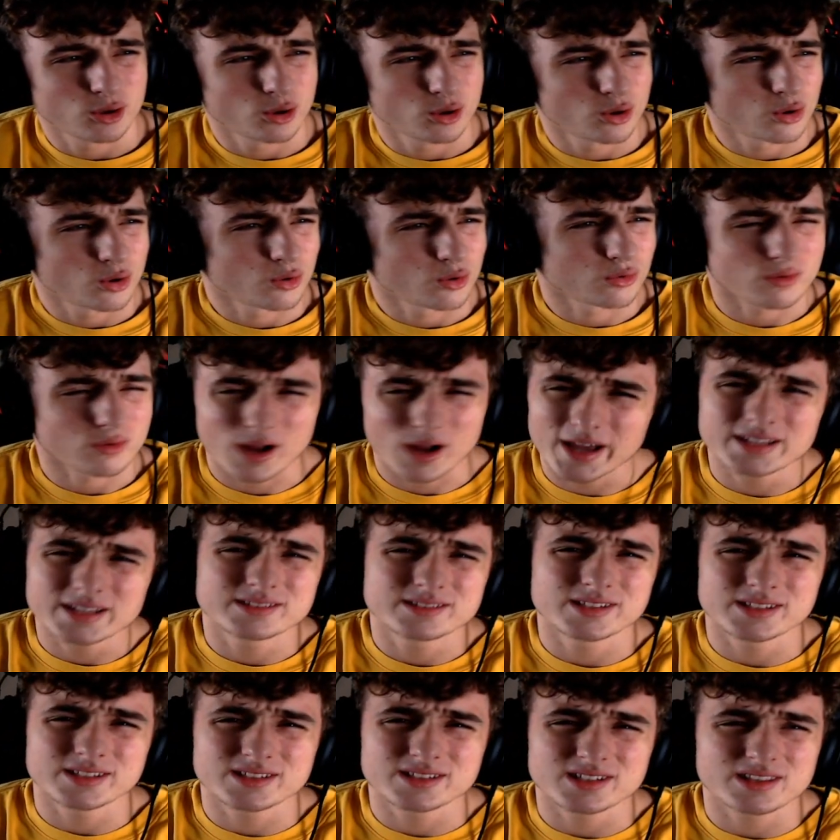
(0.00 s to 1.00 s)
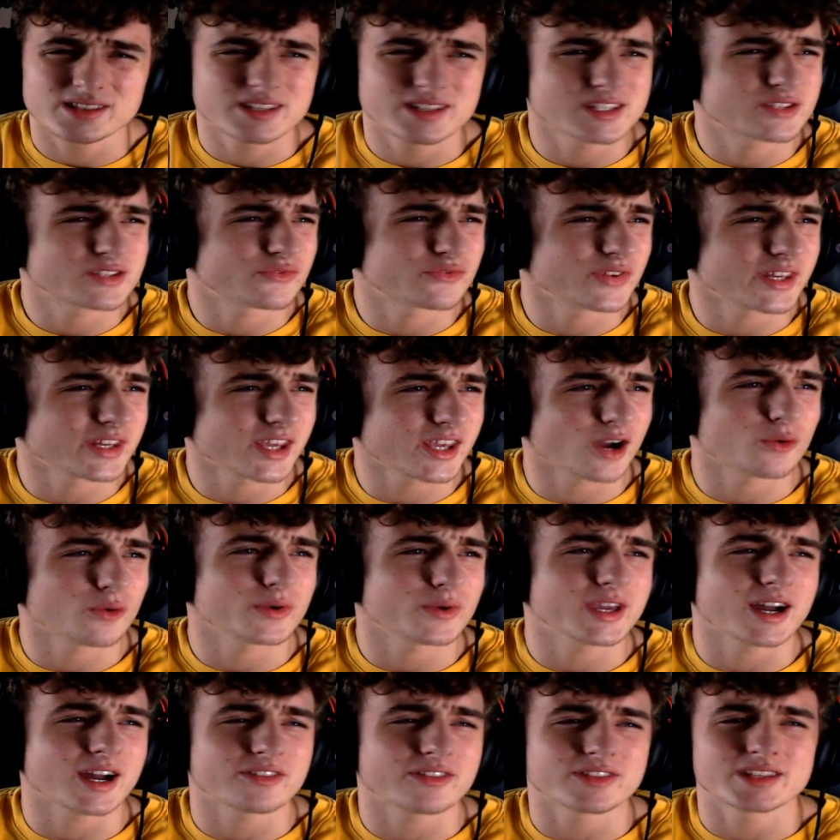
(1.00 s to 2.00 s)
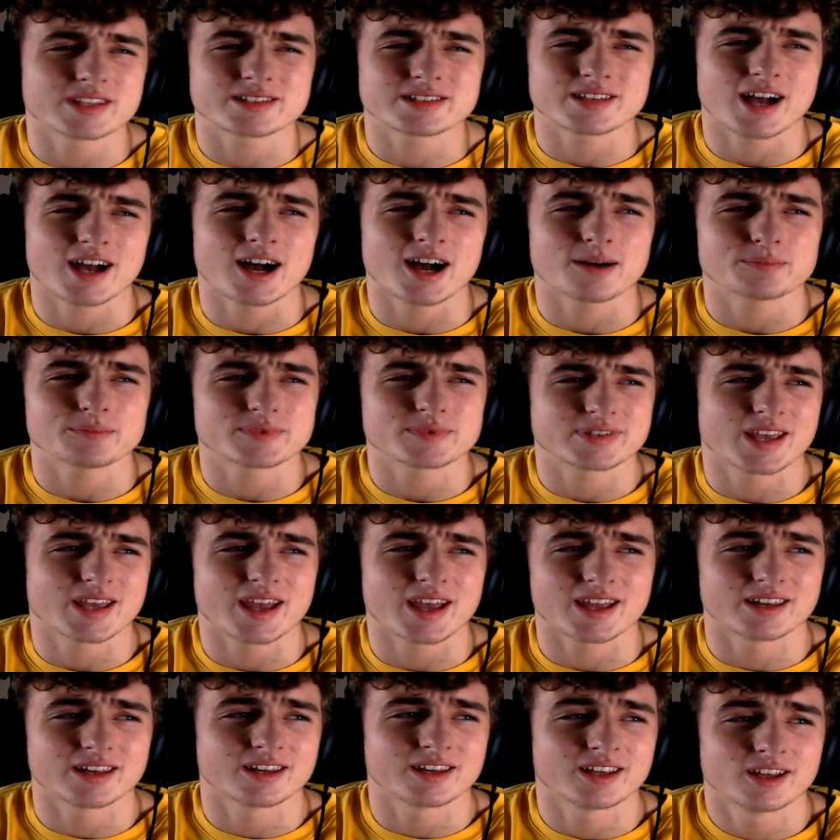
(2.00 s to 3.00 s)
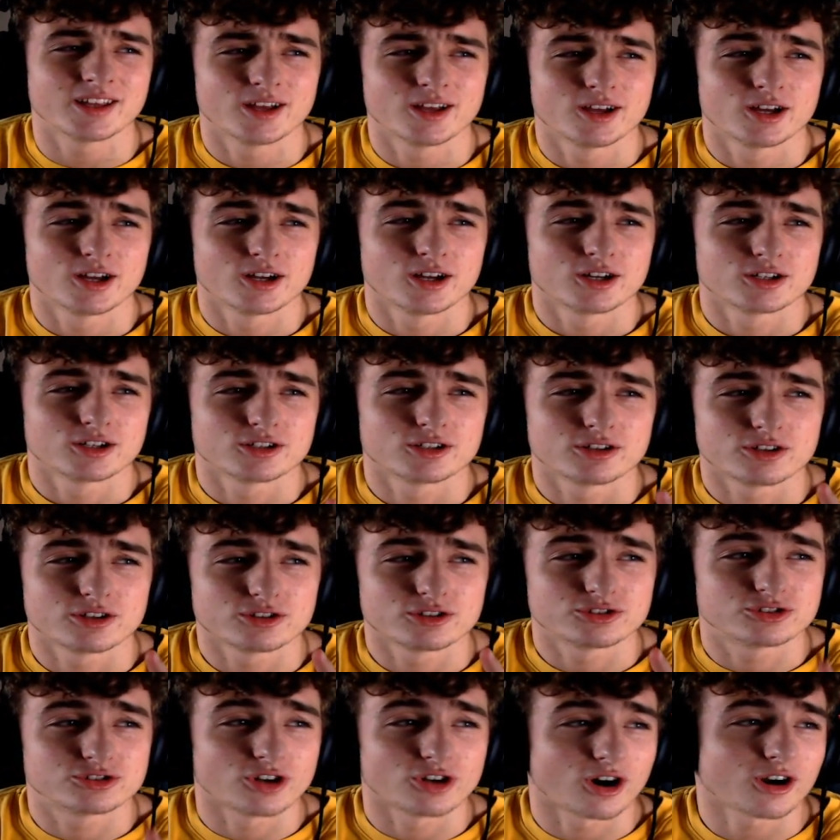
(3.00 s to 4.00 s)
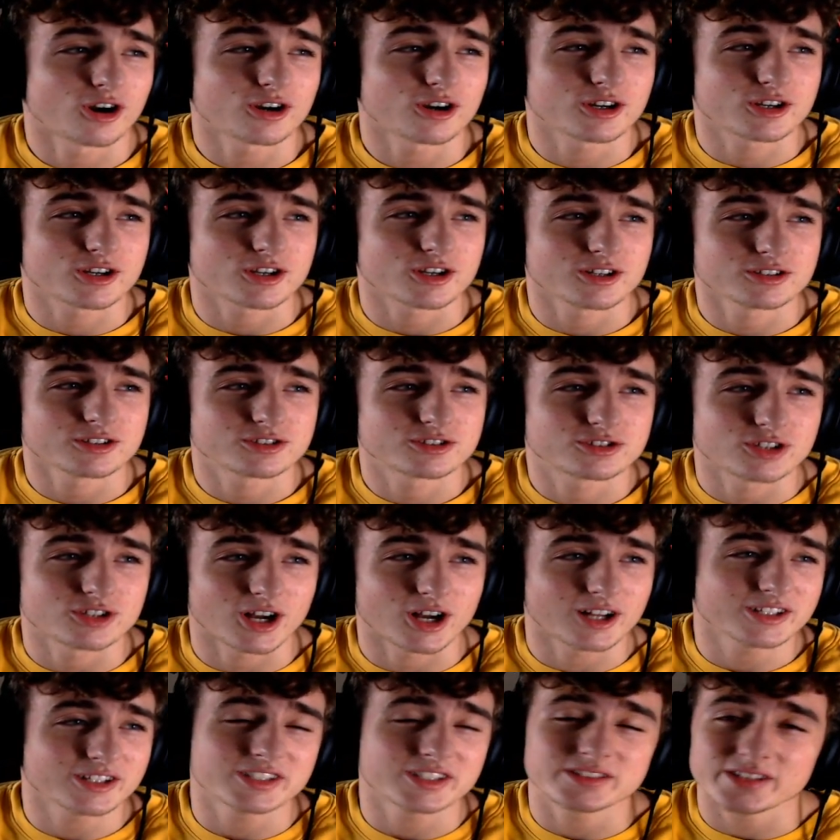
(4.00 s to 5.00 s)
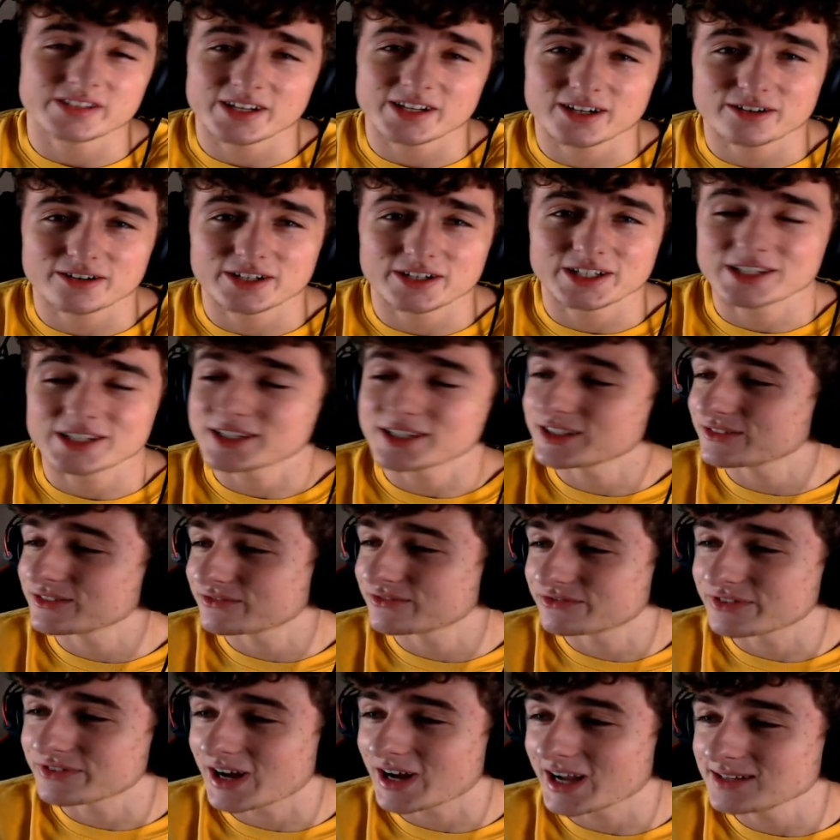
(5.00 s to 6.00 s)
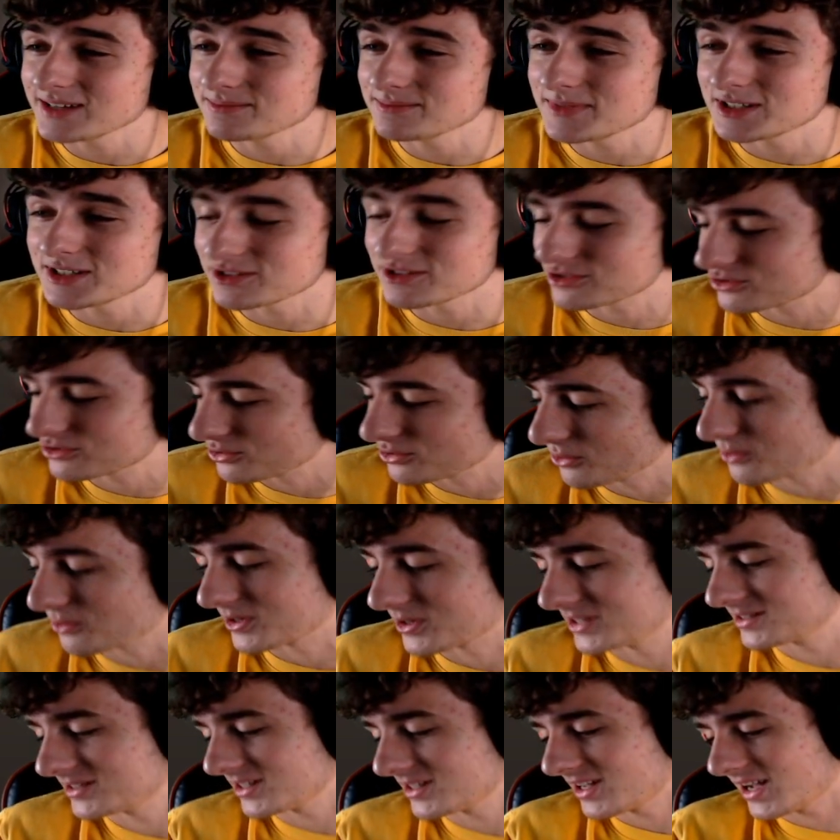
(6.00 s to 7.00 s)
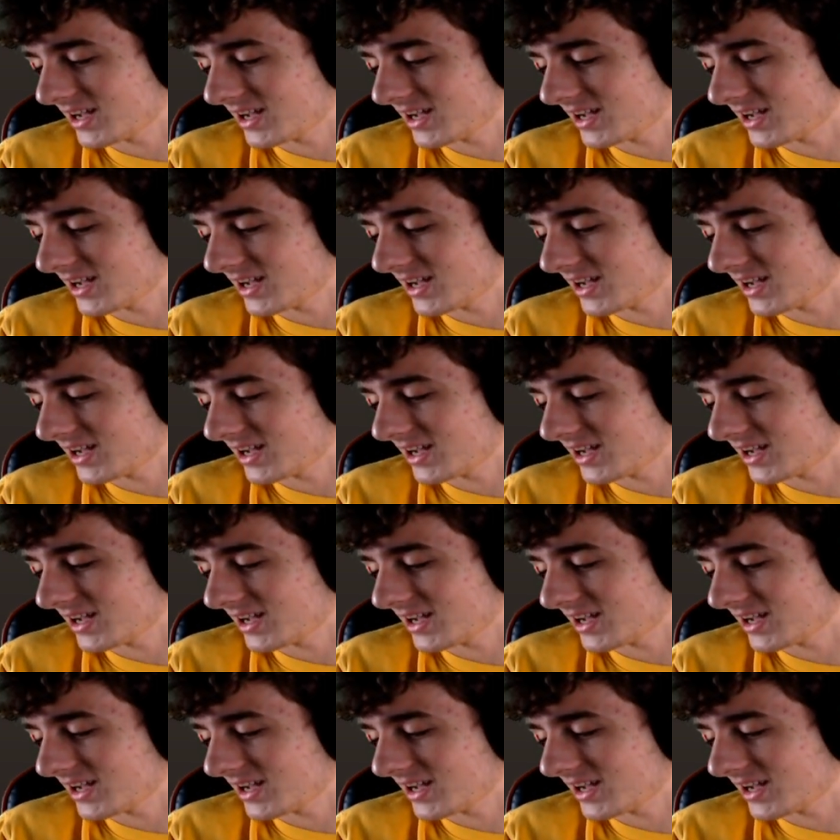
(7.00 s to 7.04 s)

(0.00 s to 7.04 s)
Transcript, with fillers: right into this video. We got the top 10 dark solitary confinement stories.